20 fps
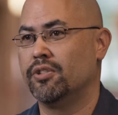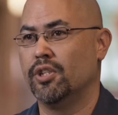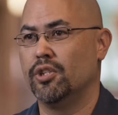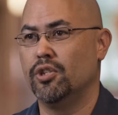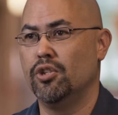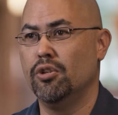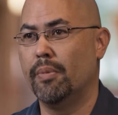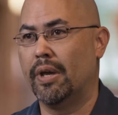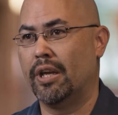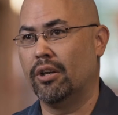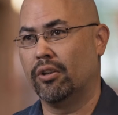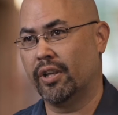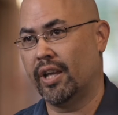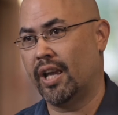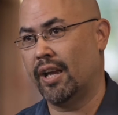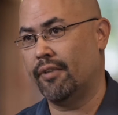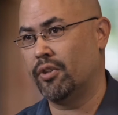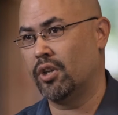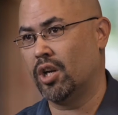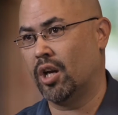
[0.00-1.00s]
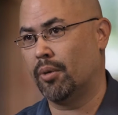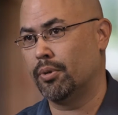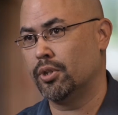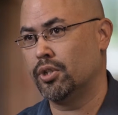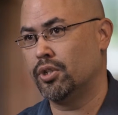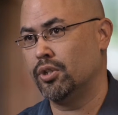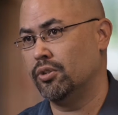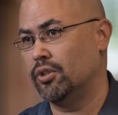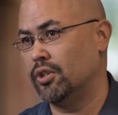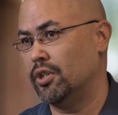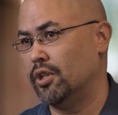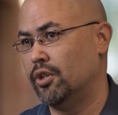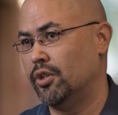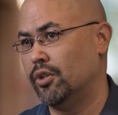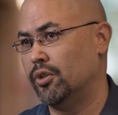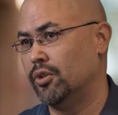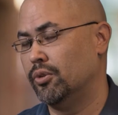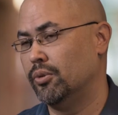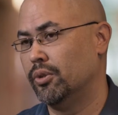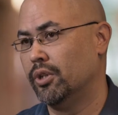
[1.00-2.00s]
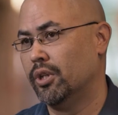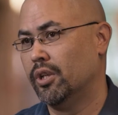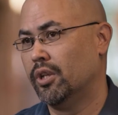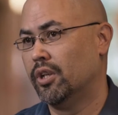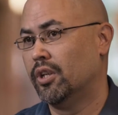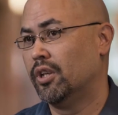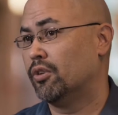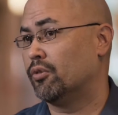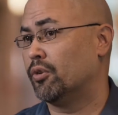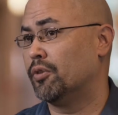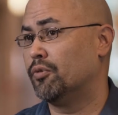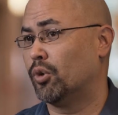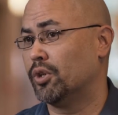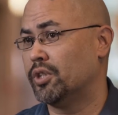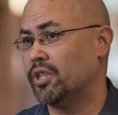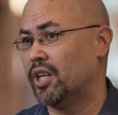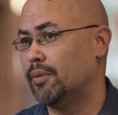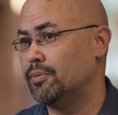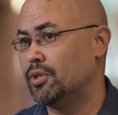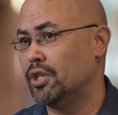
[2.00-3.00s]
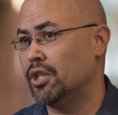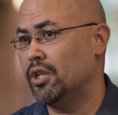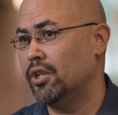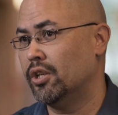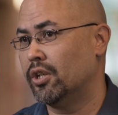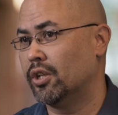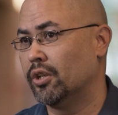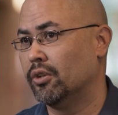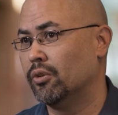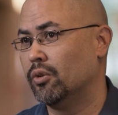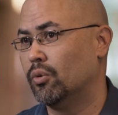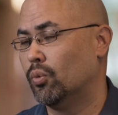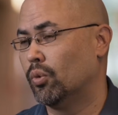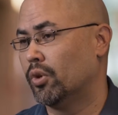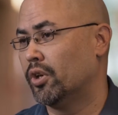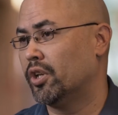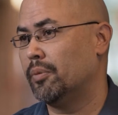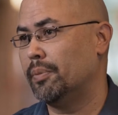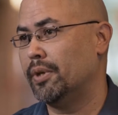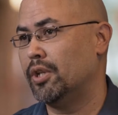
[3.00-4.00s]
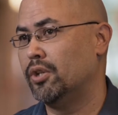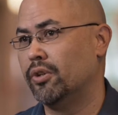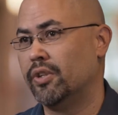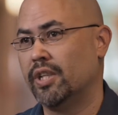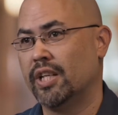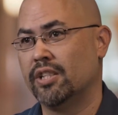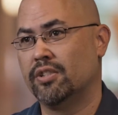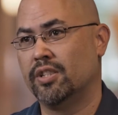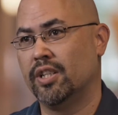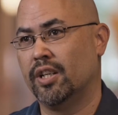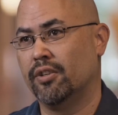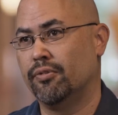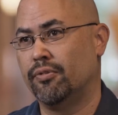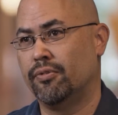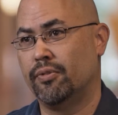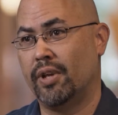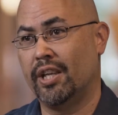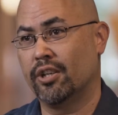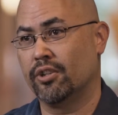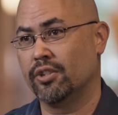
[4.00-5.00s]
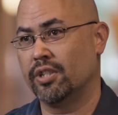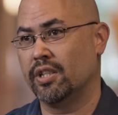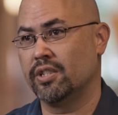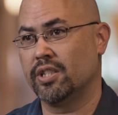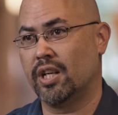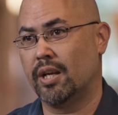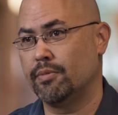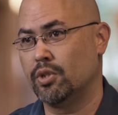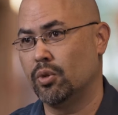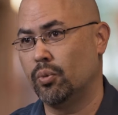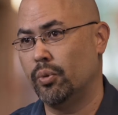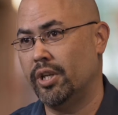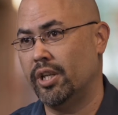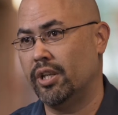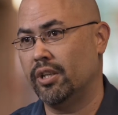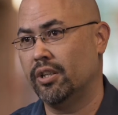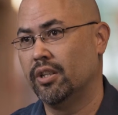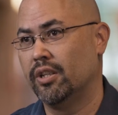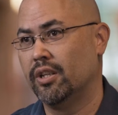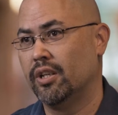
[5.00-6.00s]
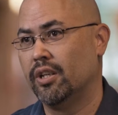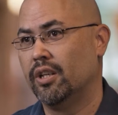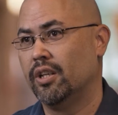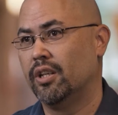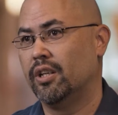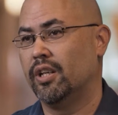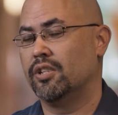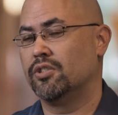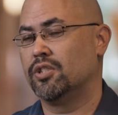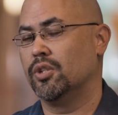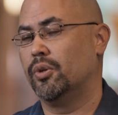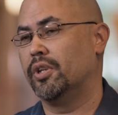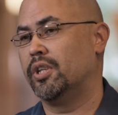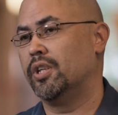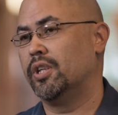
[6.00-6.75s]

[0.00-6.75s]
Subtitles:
that you may only have the opportunity to do 3-4 times a year, we're going to be doing that stuff 8 or 10 times a week. And so it